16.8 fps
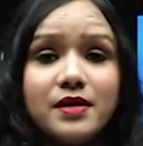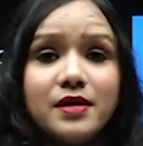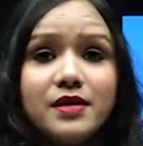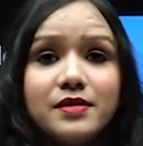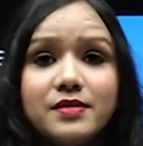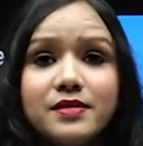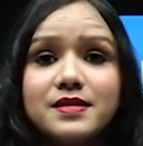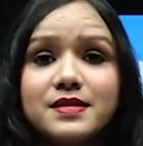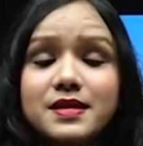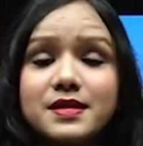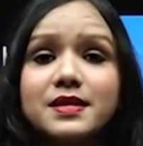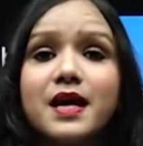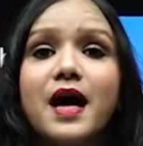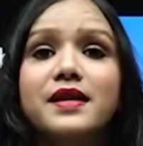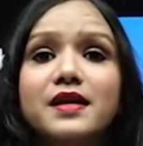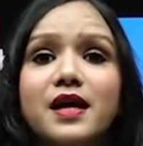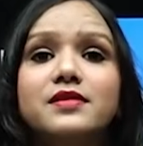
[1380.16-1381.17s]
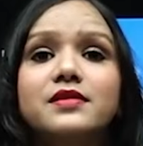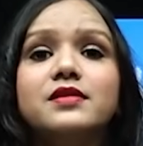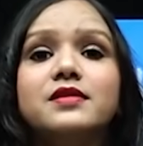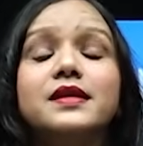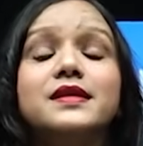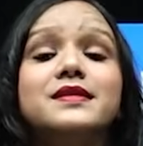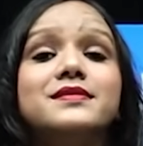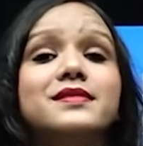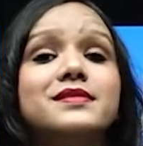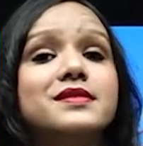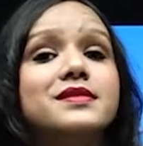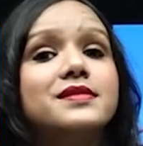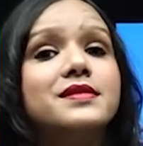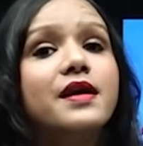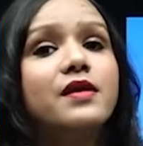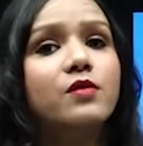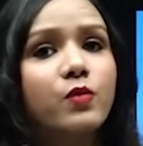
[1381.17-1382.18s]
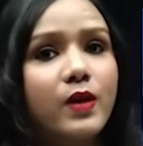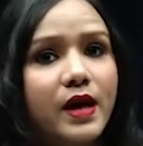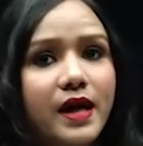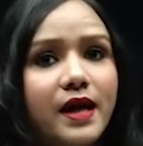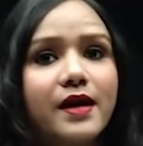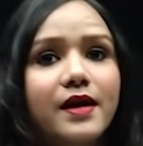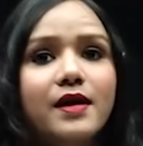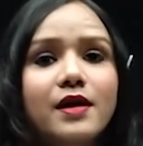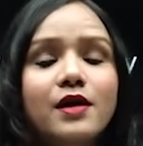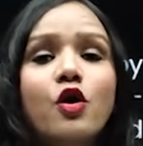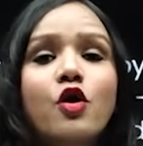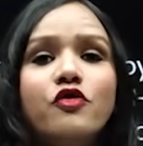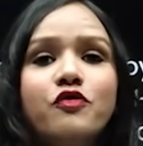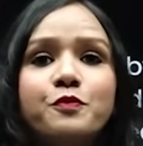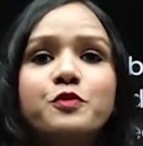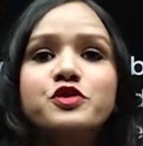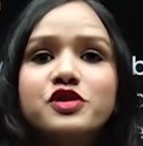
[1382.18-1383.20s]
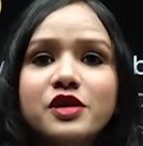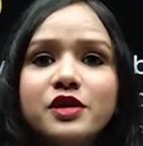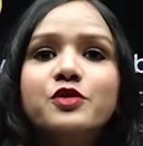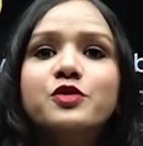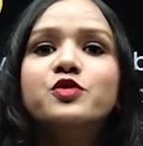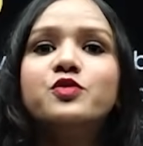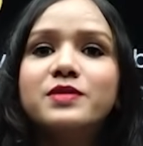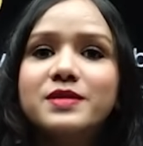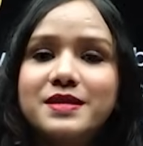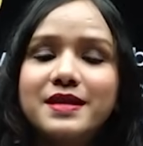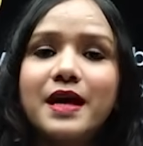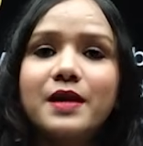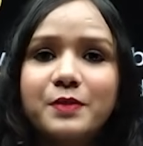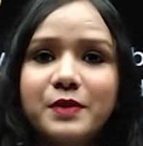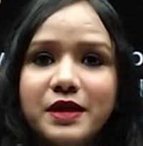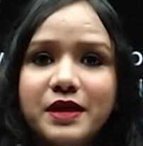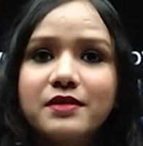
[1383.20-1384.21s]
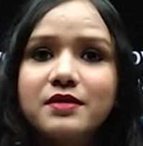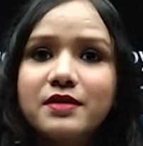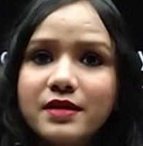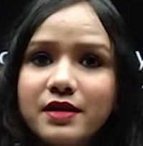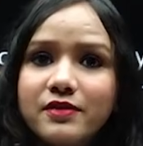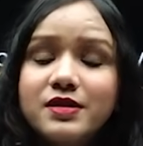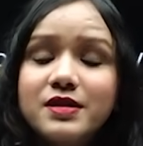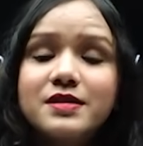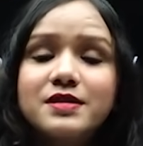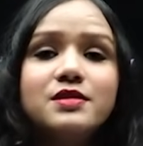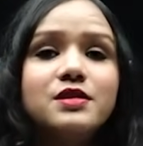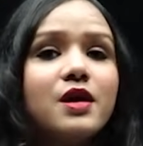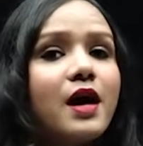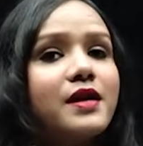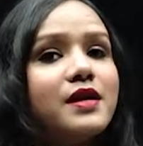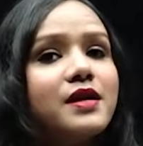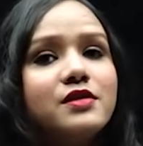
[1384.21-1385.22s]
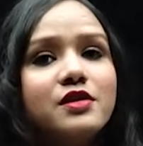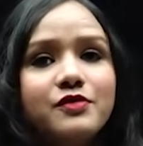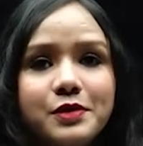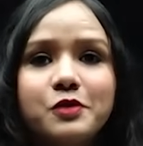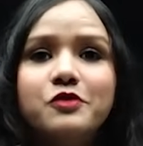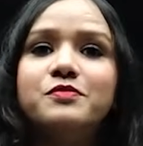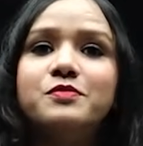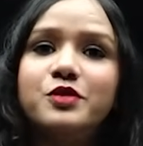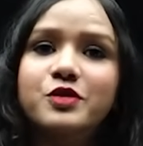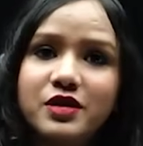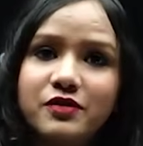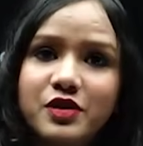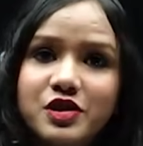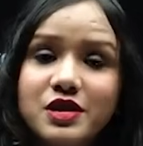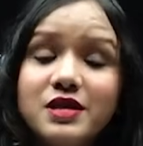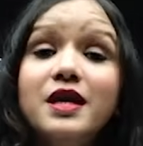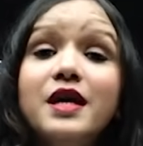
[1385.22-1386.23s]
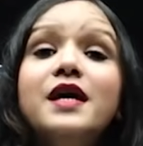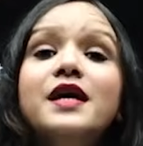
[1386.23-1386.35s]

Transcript: this is their way of pushing you towards that particular level. This is another way of motivation.